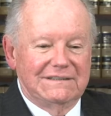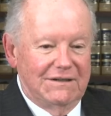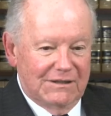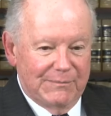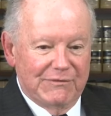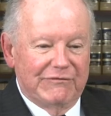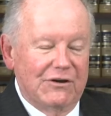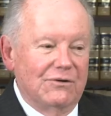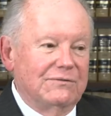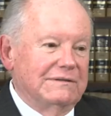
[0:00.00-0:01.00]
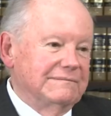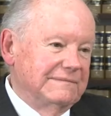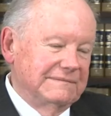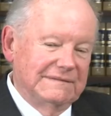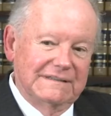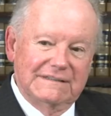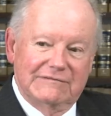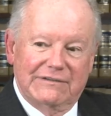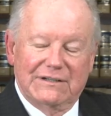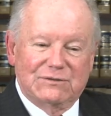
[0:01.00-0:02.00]
Hung up the phone and
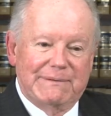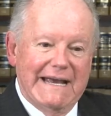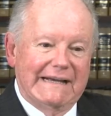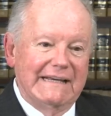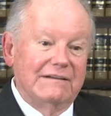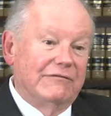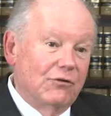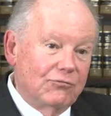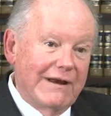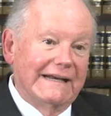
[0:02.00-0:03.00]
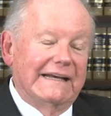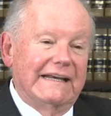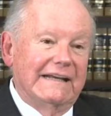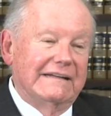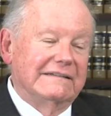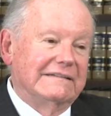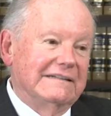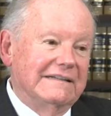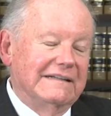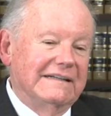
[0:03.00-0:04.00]
Finished packing, the phone rang again.
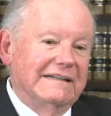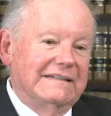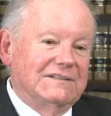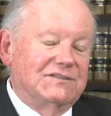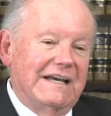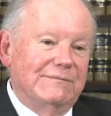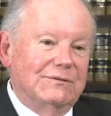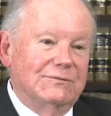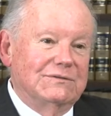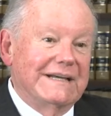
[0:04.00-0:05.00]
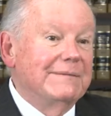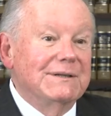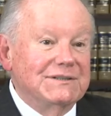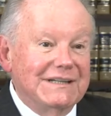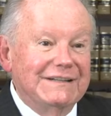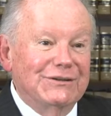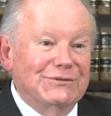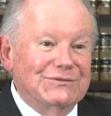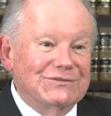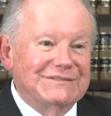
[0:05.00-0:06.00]
This time it was ABC
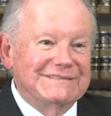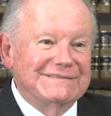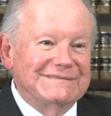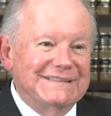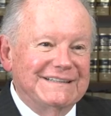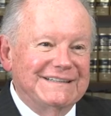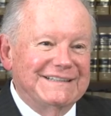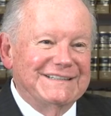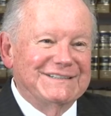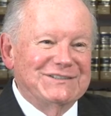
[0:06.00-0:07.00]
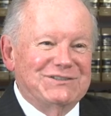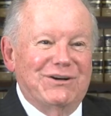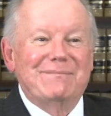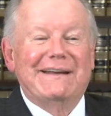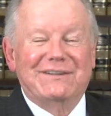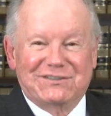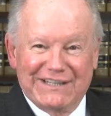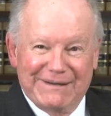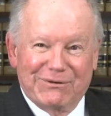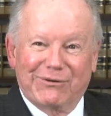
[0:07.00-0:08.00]
News. So I made the
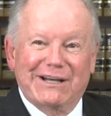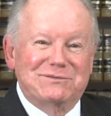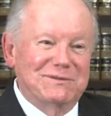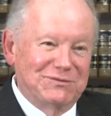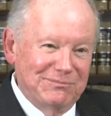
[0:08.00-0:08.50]
same arrangements.